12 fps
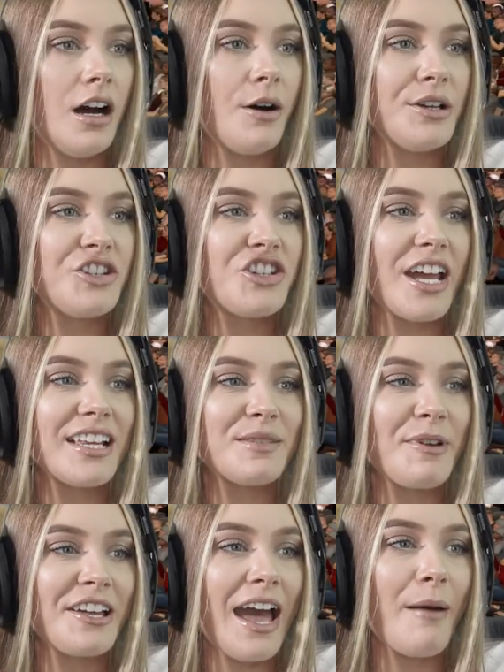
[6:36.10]
Oh, it's changed
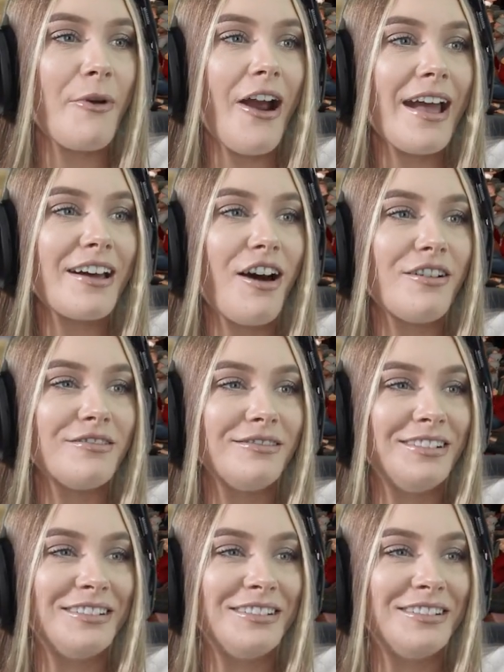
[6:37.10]
my camera angle.